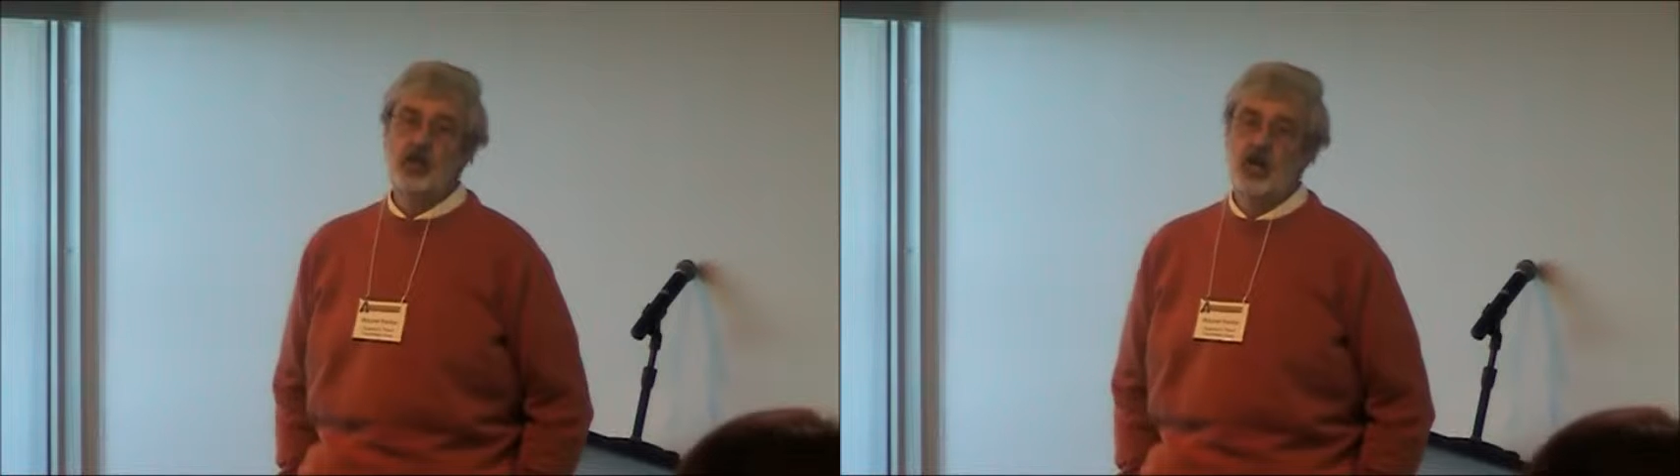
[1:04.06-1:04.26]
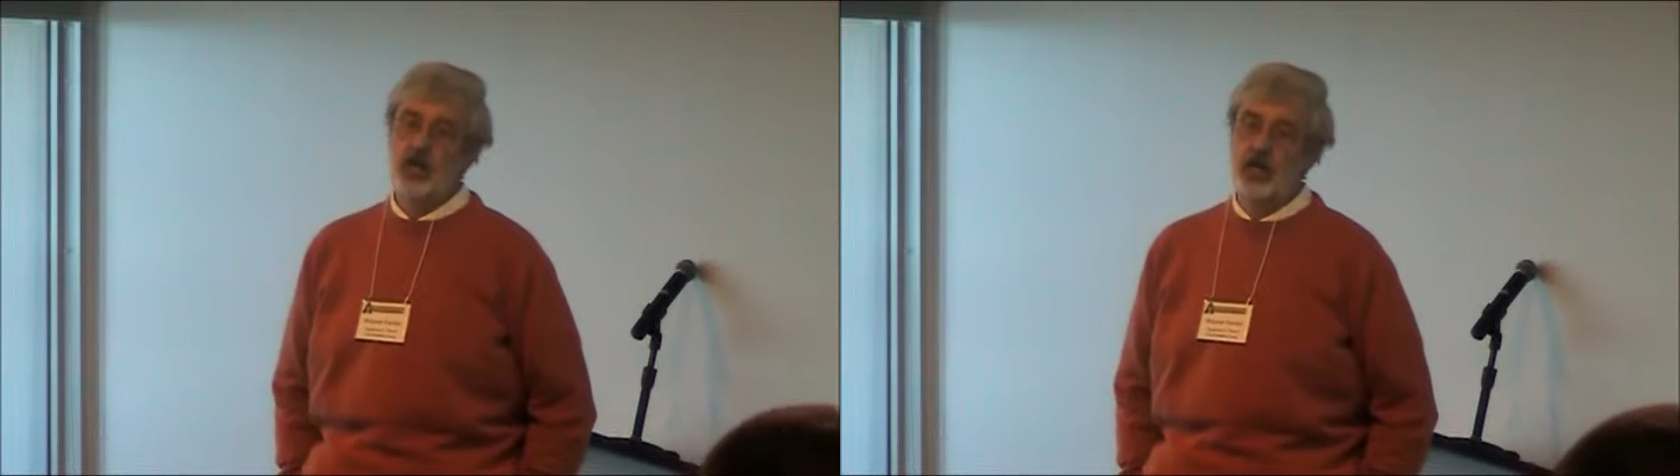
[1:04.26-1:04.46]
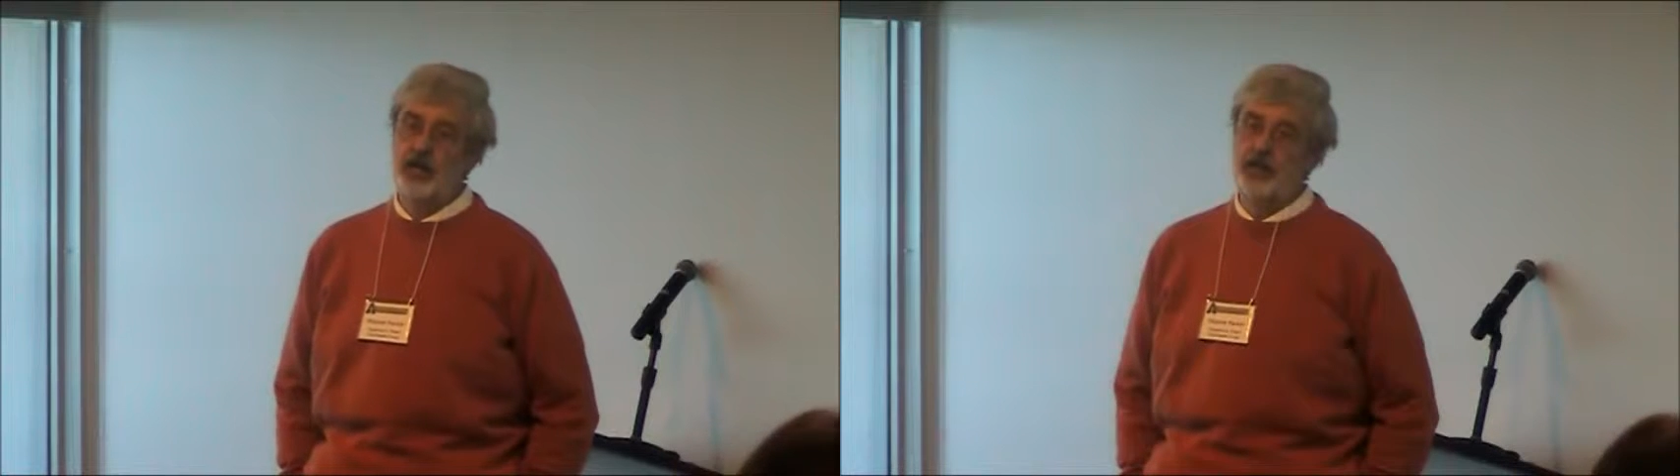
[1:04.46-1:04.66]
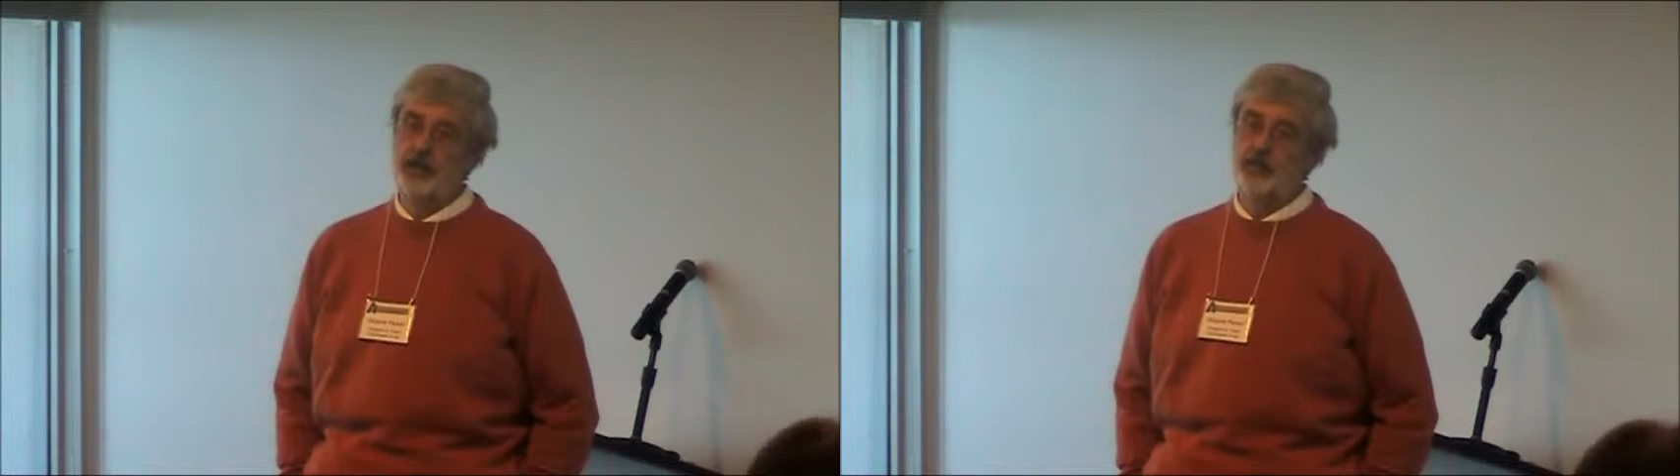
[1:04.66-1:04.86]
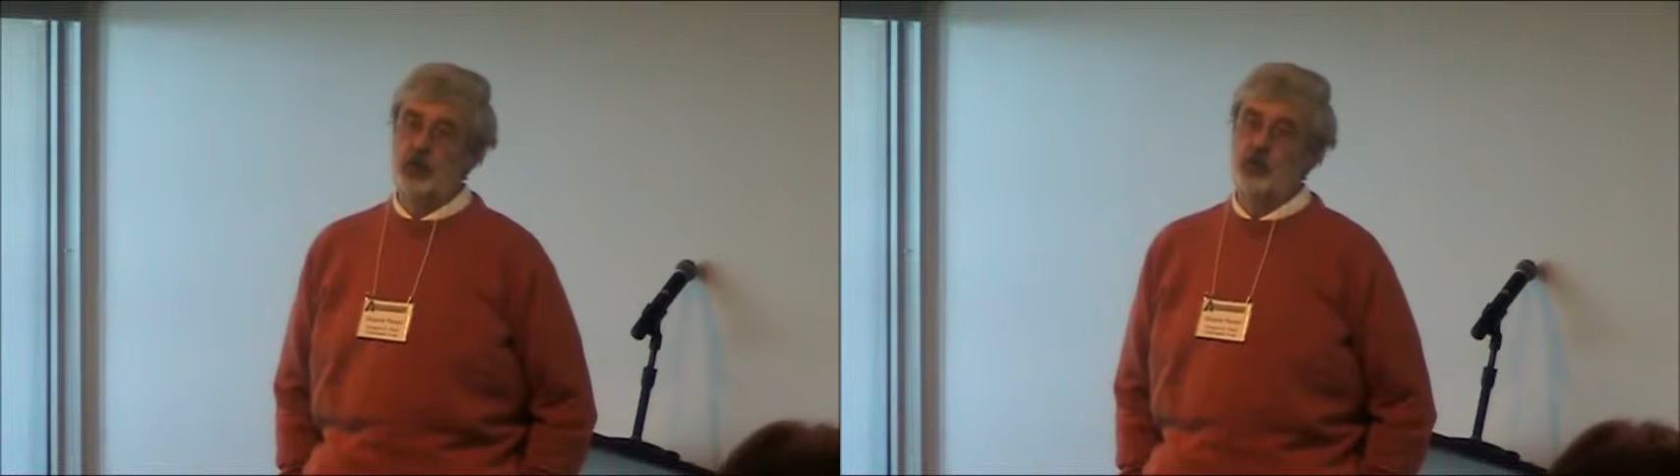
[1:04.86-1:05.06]
on
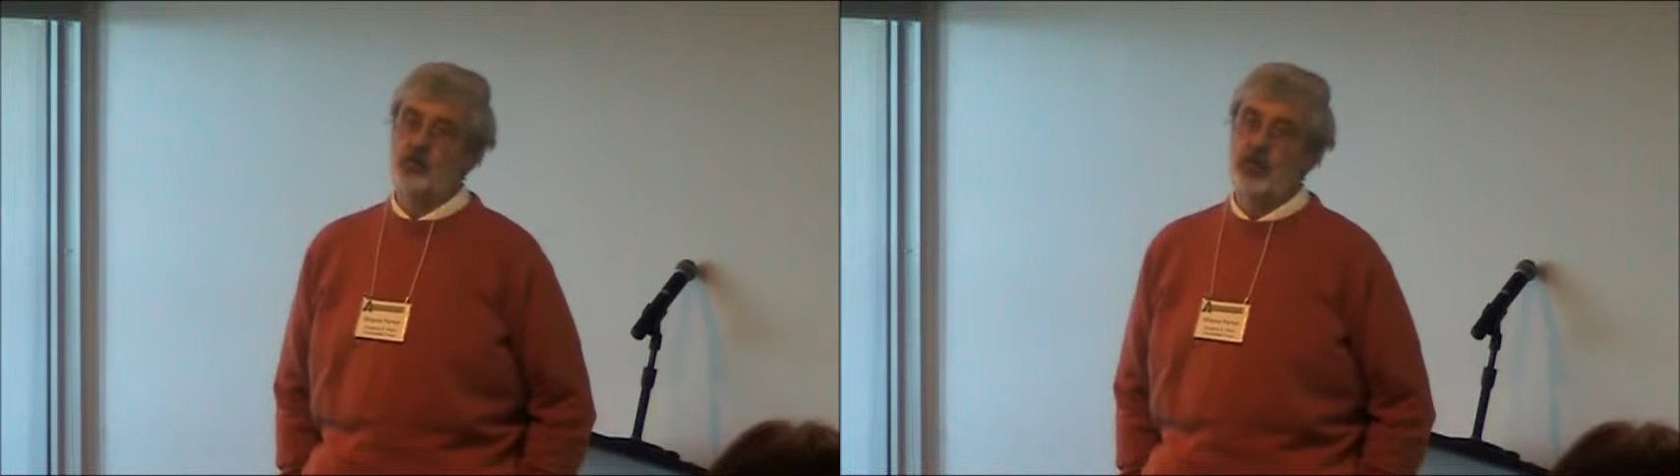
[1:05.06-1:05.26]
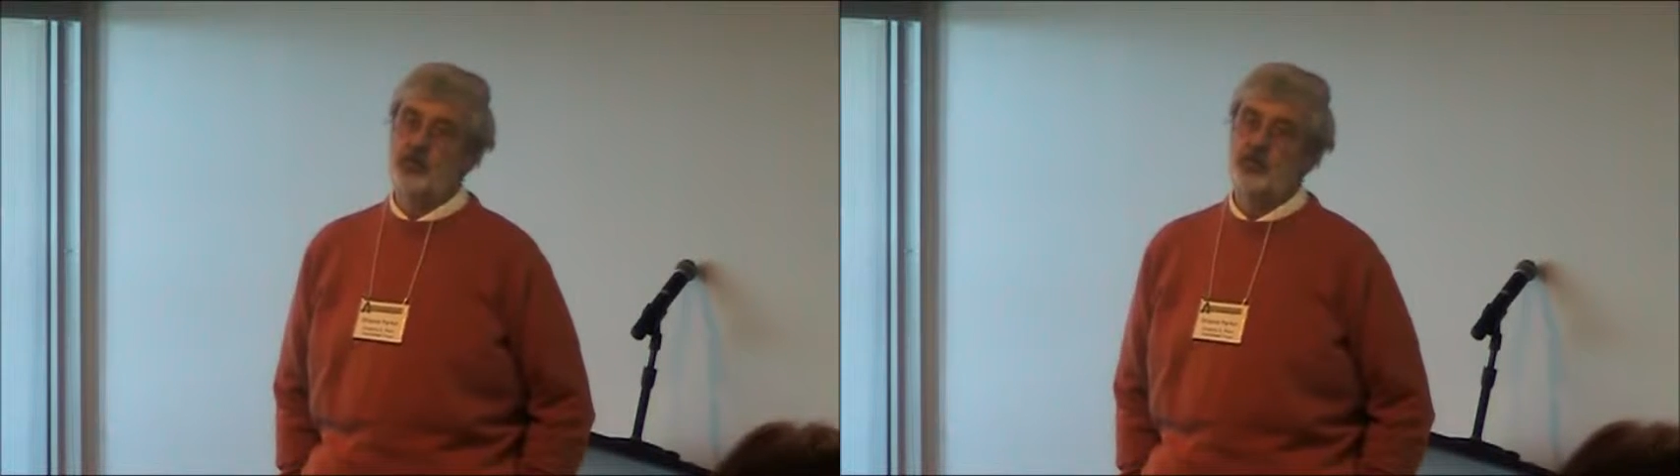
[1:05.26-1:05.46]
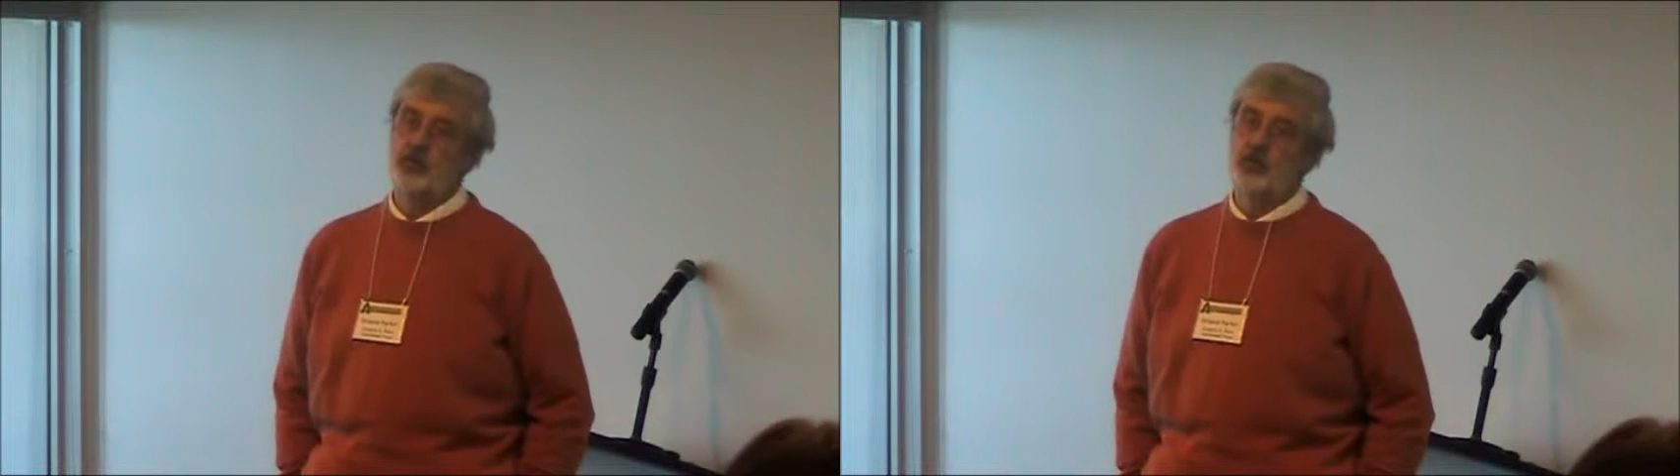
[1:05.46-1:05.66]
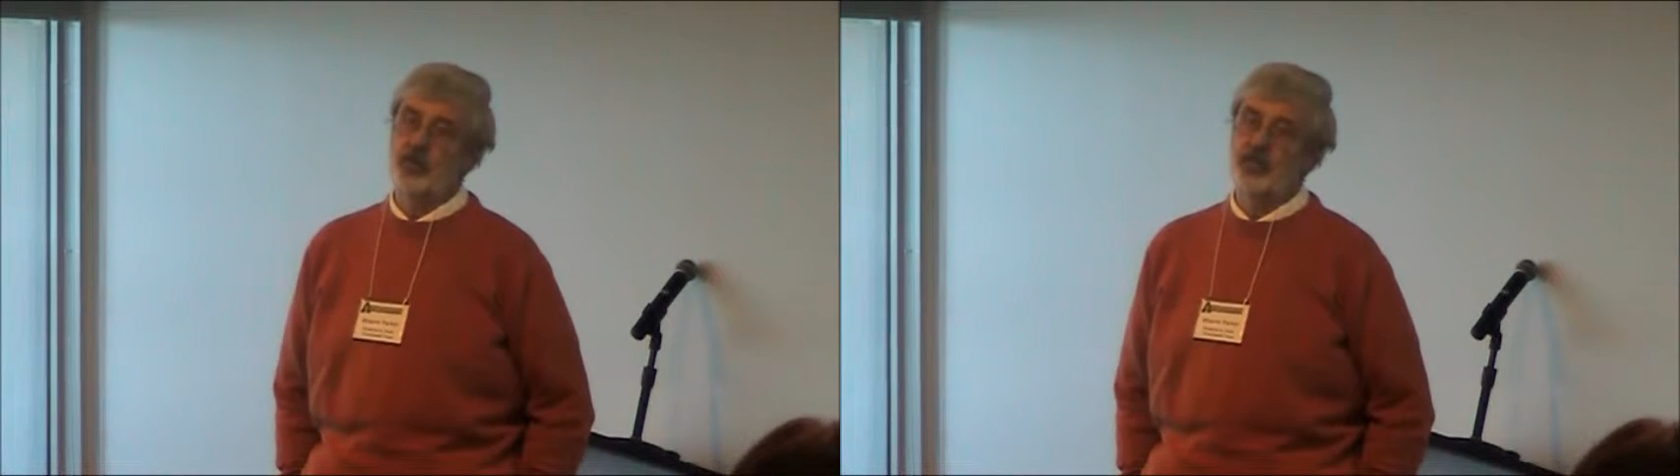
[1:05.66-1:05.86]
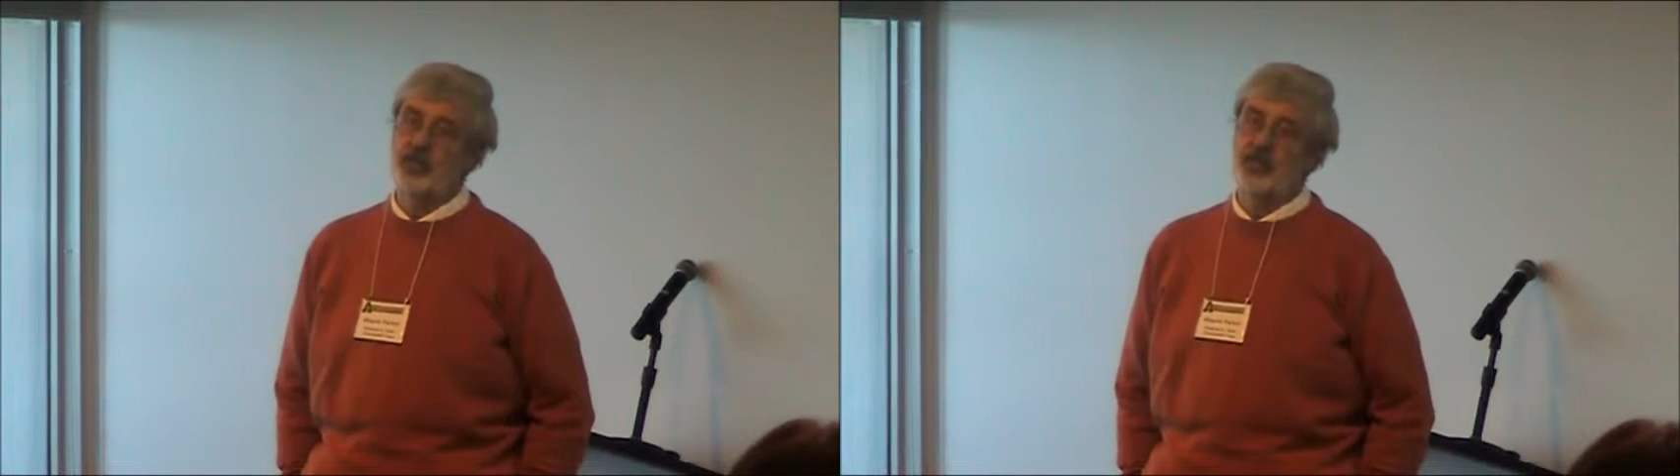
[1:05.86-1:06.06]
programs for the
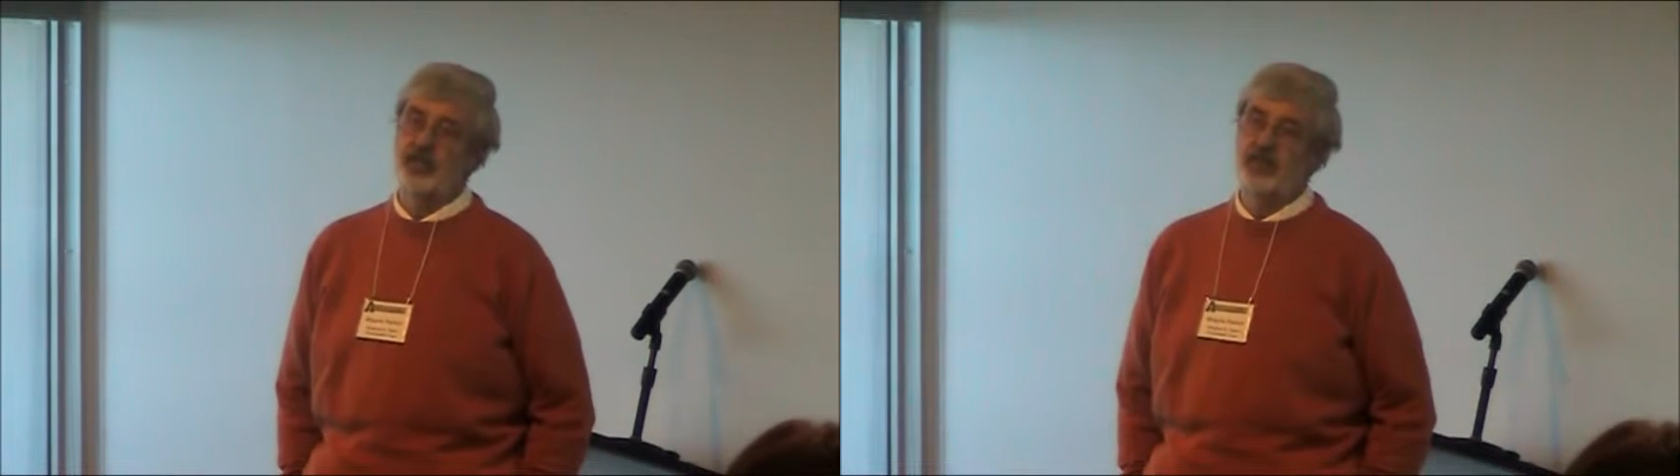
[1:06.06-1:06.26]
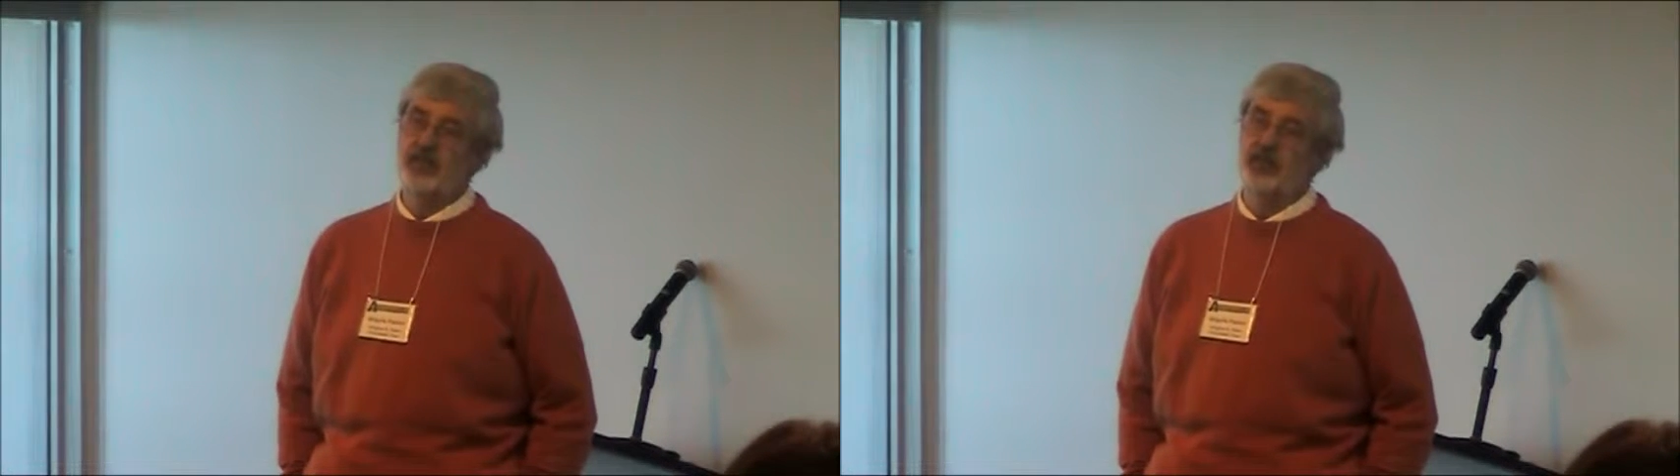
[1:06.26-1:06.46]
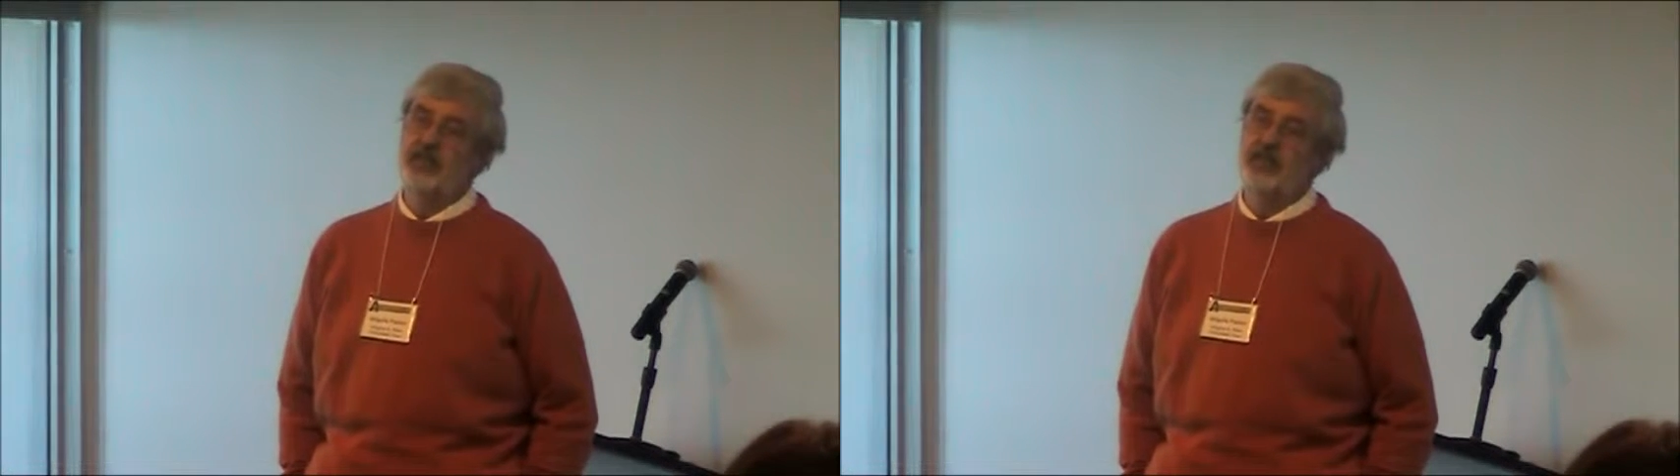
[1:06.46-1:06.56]
rest of the year.